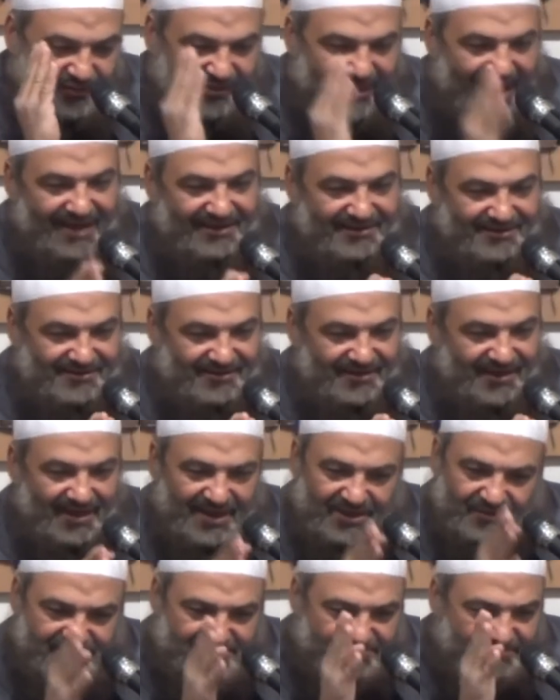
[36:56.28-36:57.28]
for that,
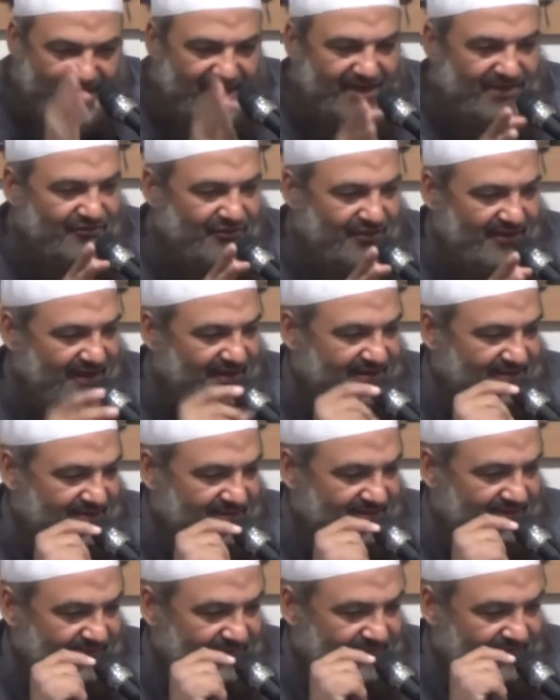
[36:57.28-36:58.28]
and he was made for that.
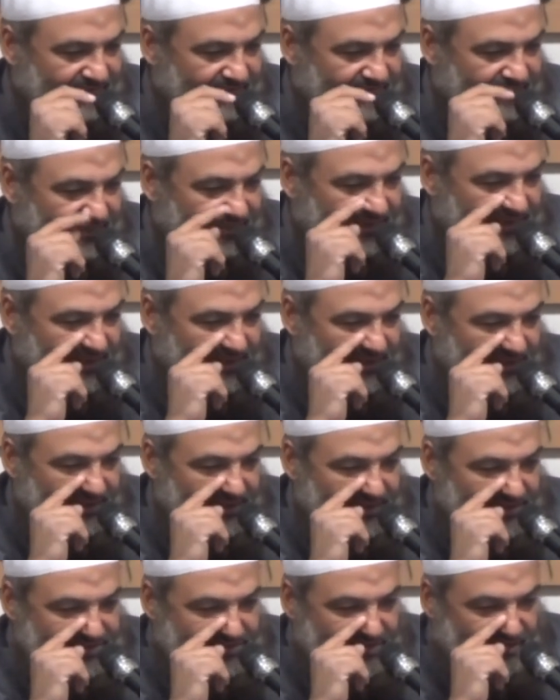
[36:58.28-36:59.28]

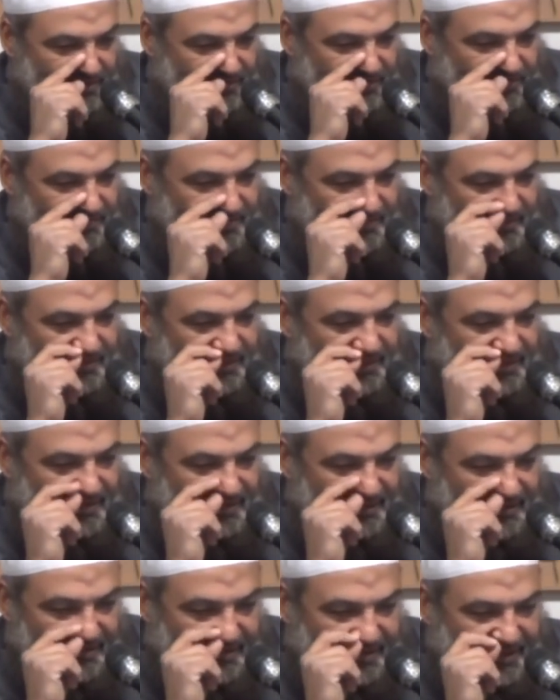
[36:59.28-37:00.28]
So
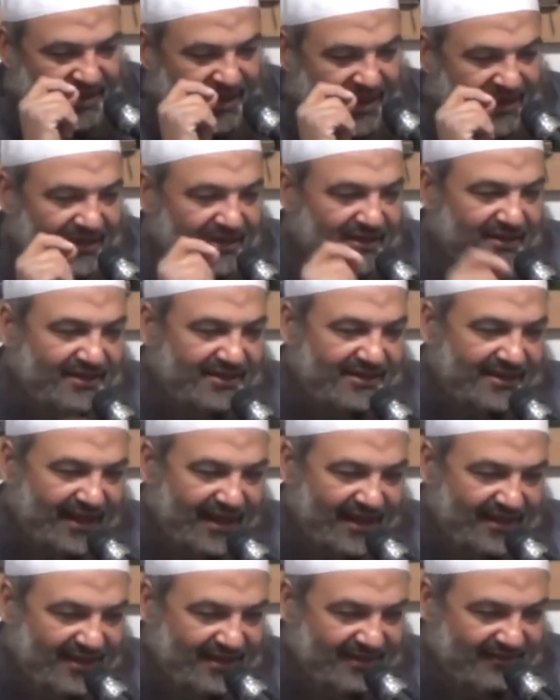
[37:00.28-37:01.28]
he had learned the
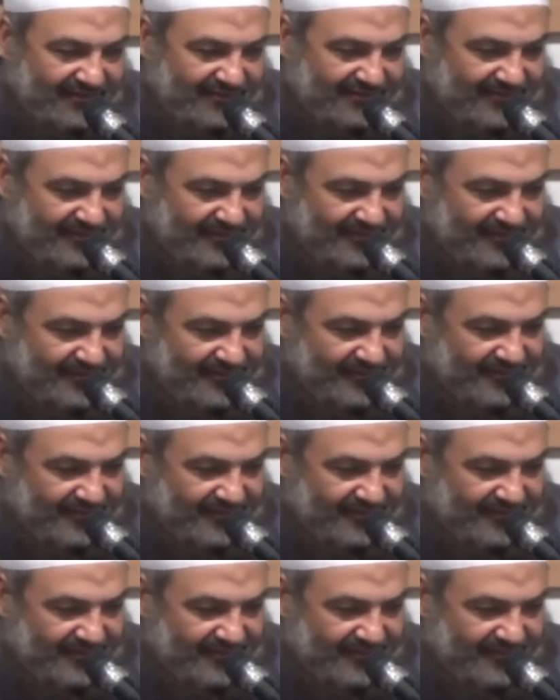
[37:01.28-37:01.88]
Hadith